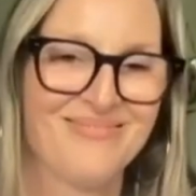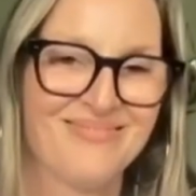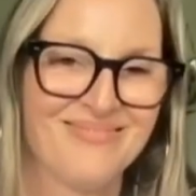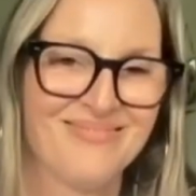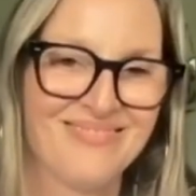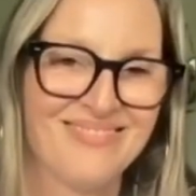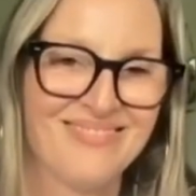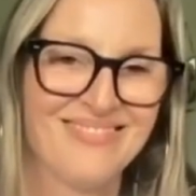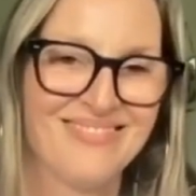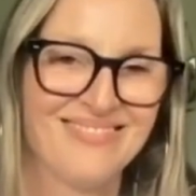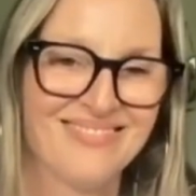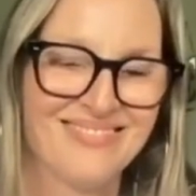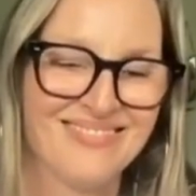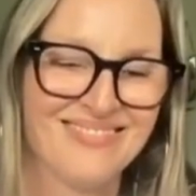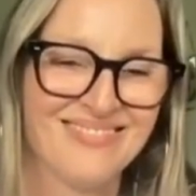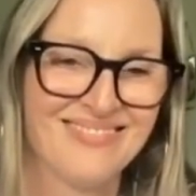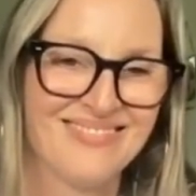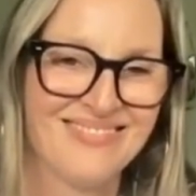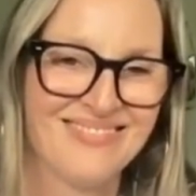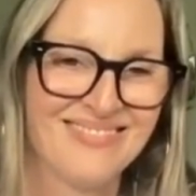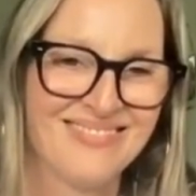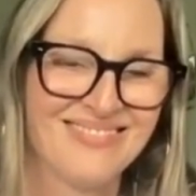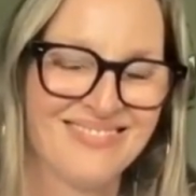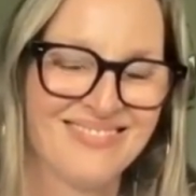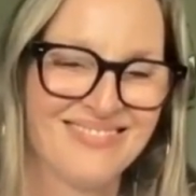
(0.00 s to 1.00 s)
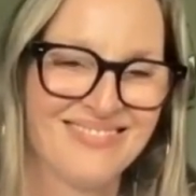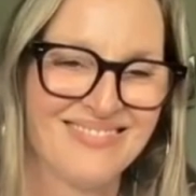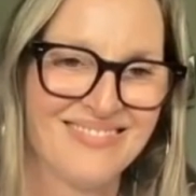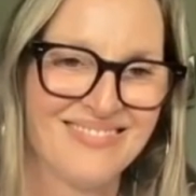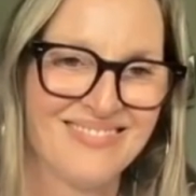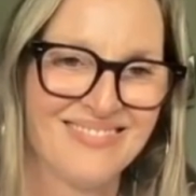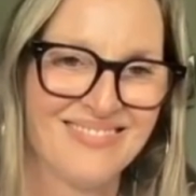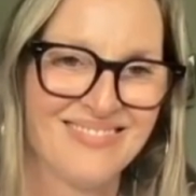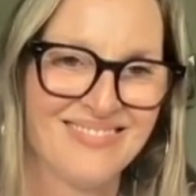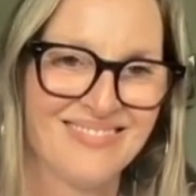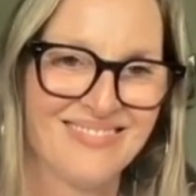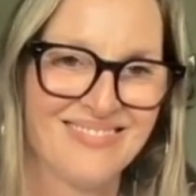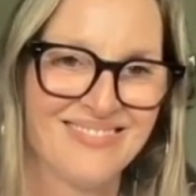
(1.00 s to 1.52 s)

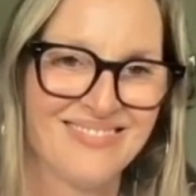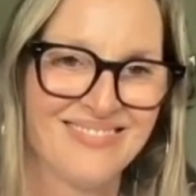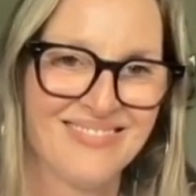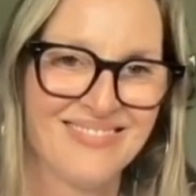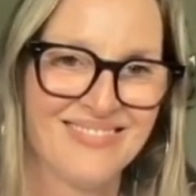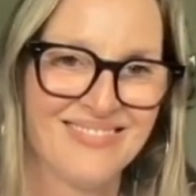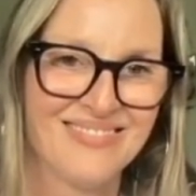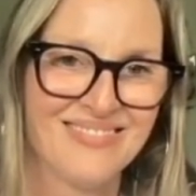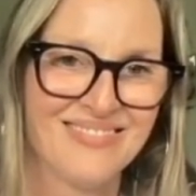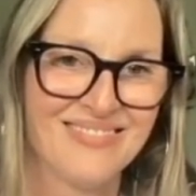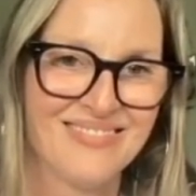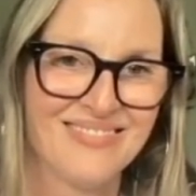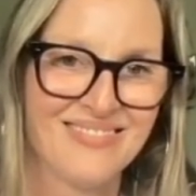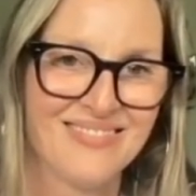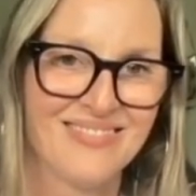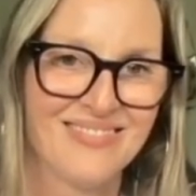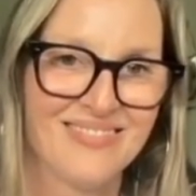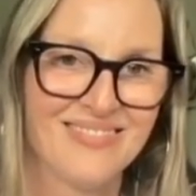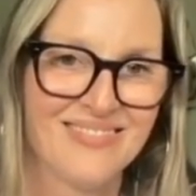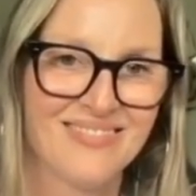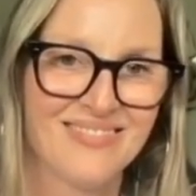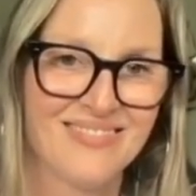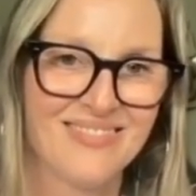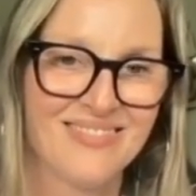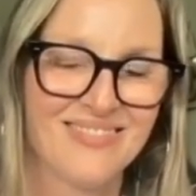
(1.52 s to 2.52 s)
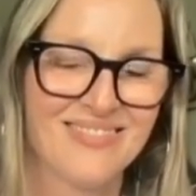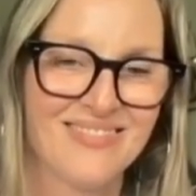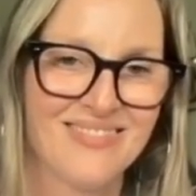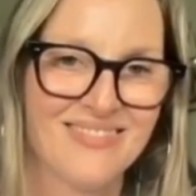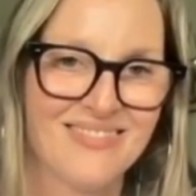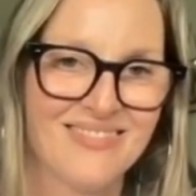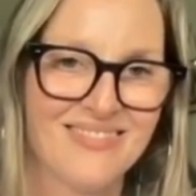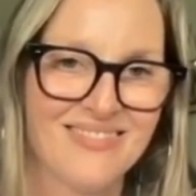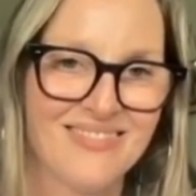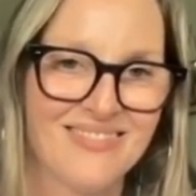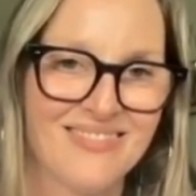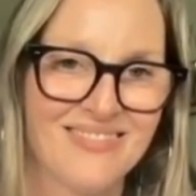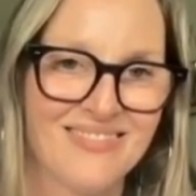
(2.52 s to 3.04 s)

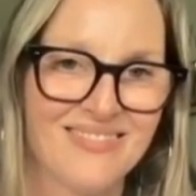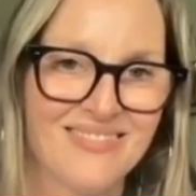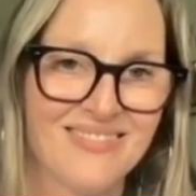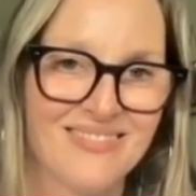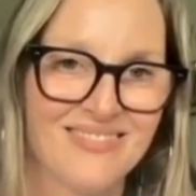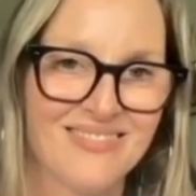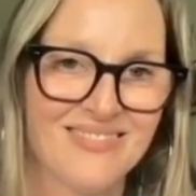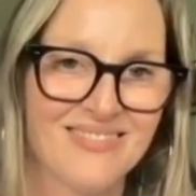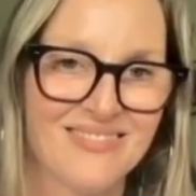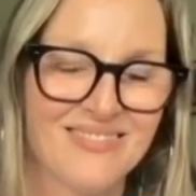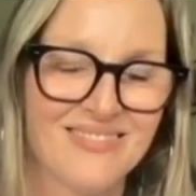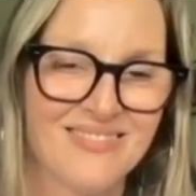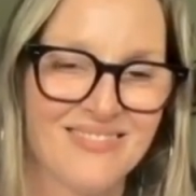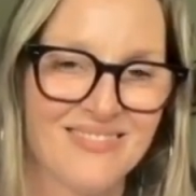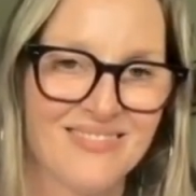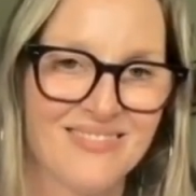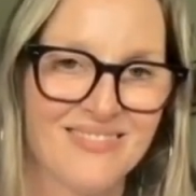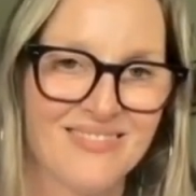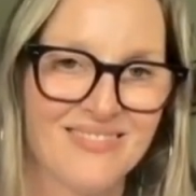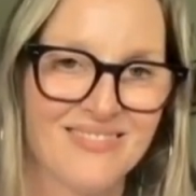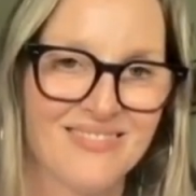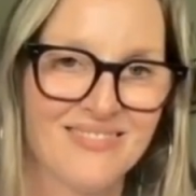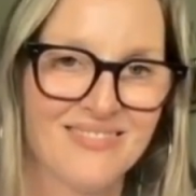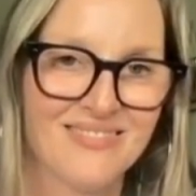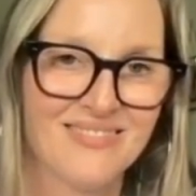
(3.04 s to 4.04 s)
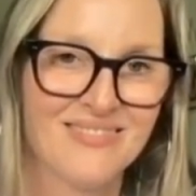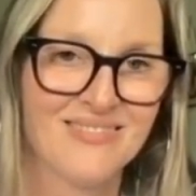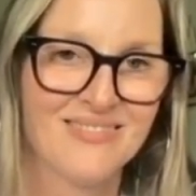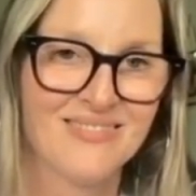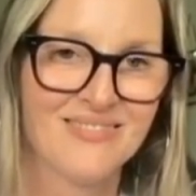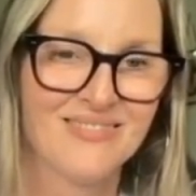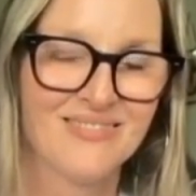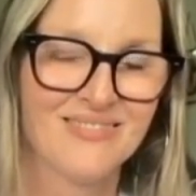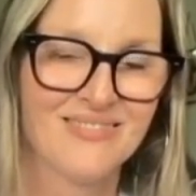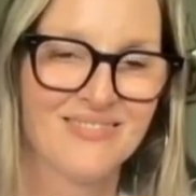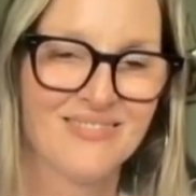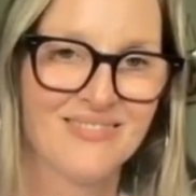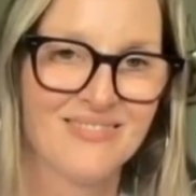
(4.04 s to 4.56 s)

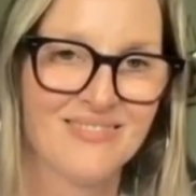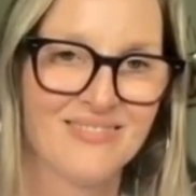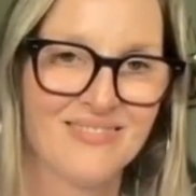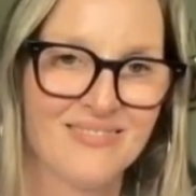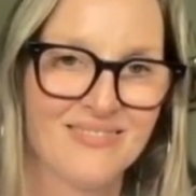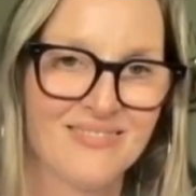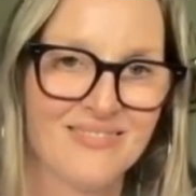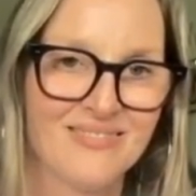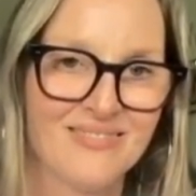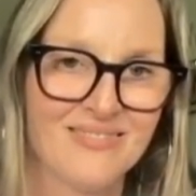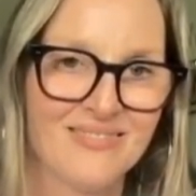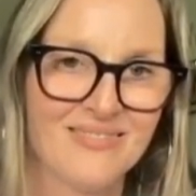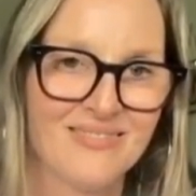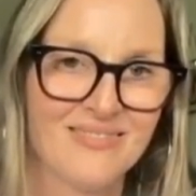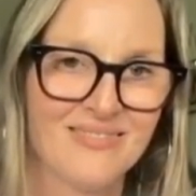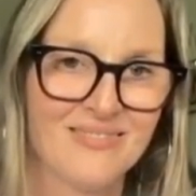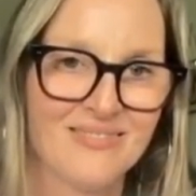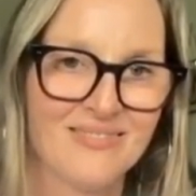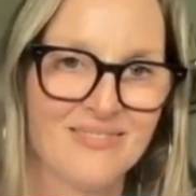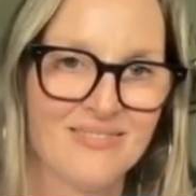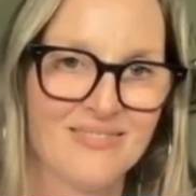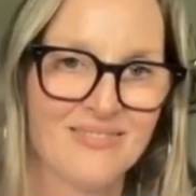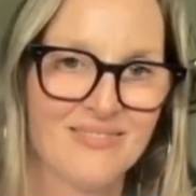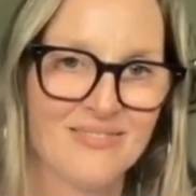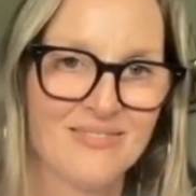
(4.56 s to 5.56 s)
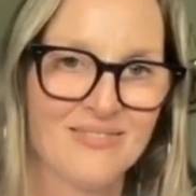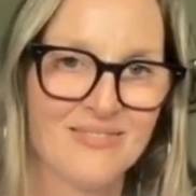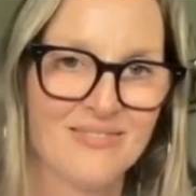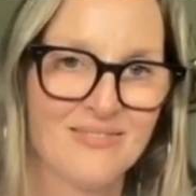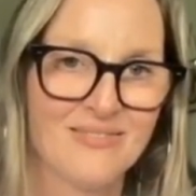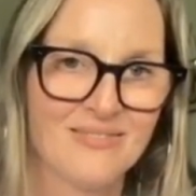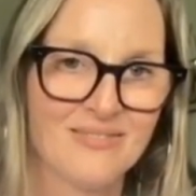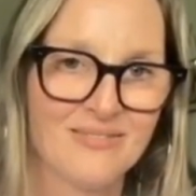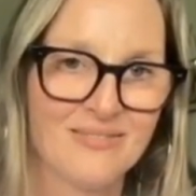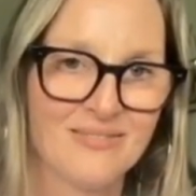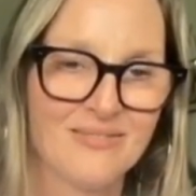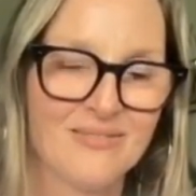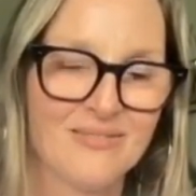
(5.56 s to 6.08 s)

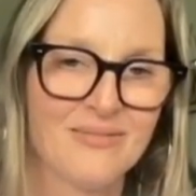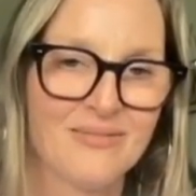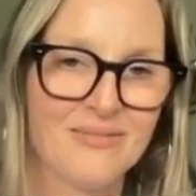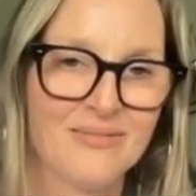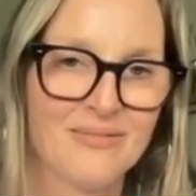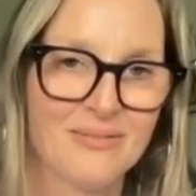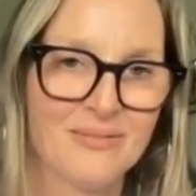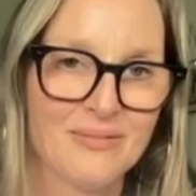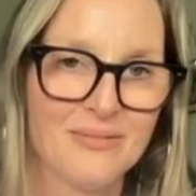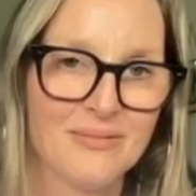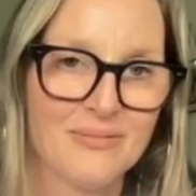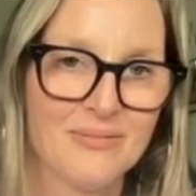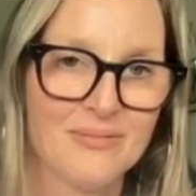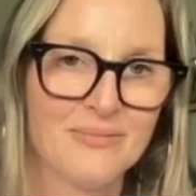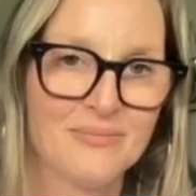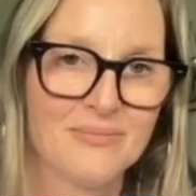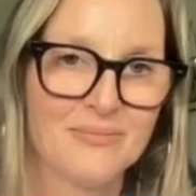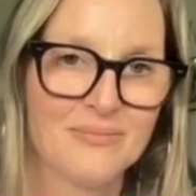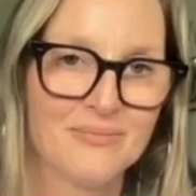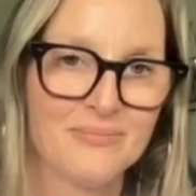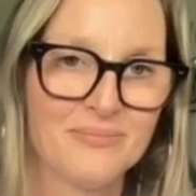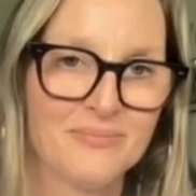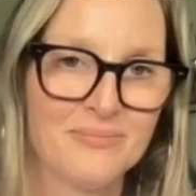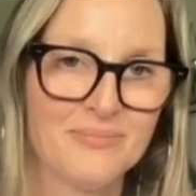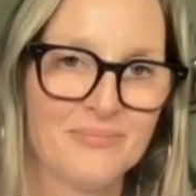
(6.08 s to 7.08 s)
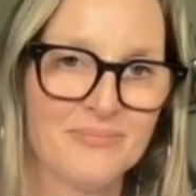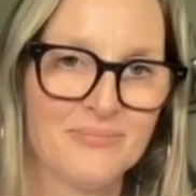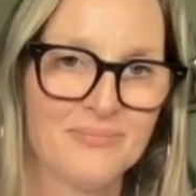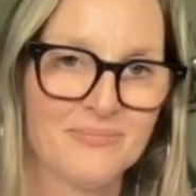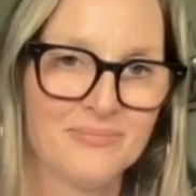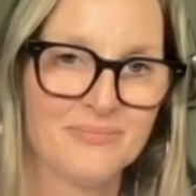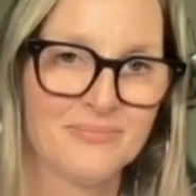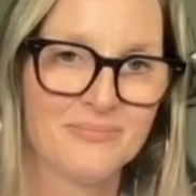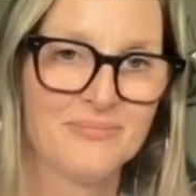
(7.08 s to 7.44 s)
No words are spoken by the person on screen.